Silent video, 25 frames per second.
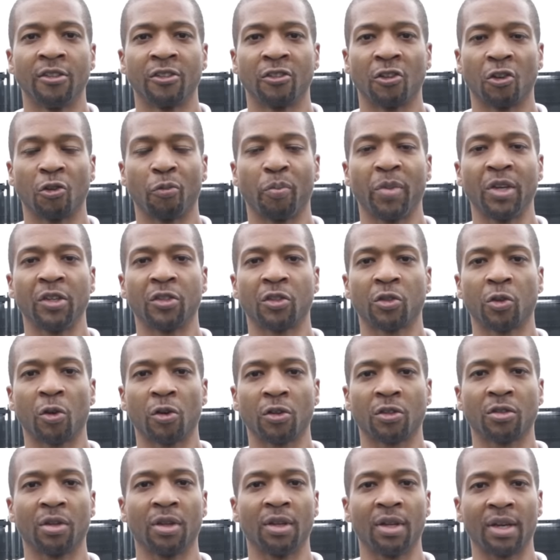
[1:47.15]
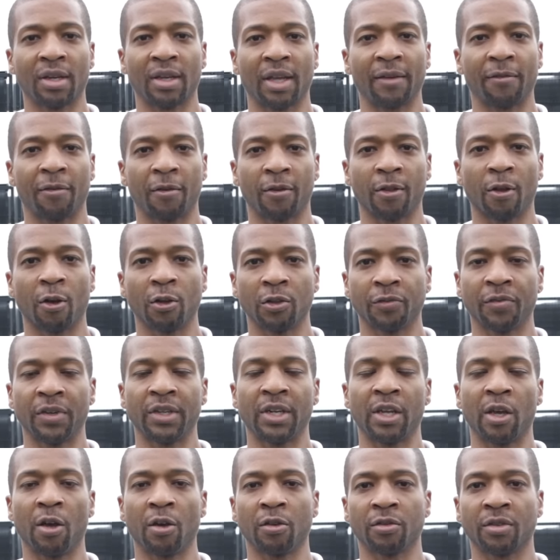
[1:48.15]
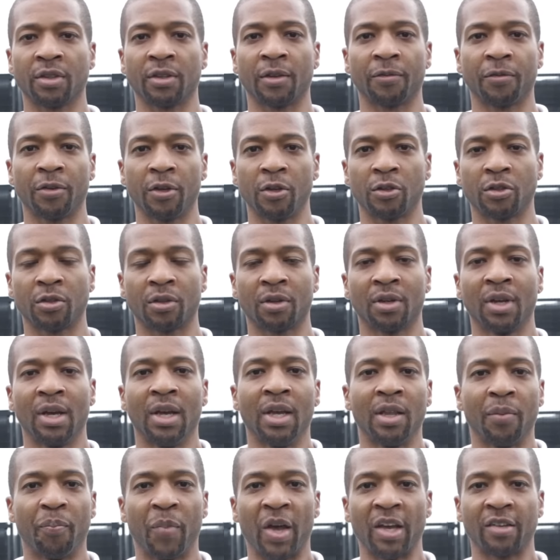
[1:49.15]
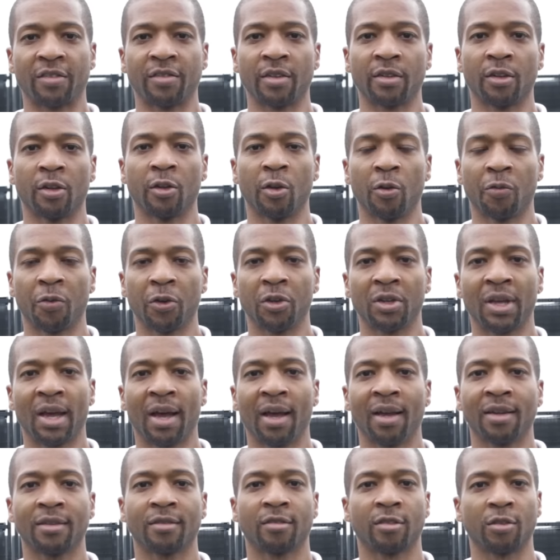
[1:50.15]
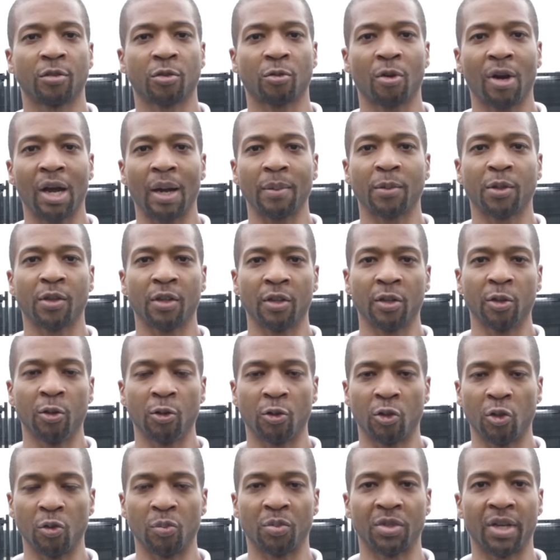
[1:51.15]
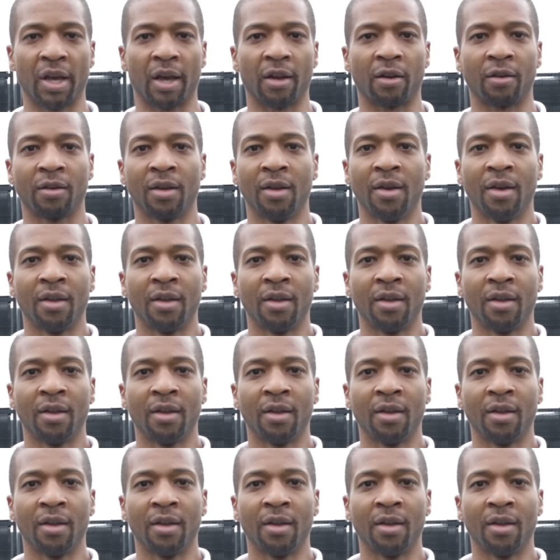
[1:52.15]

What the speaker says: So be sure to look for those videos in the future. Best thing to do for you guys, subscribe to the YouTube channel.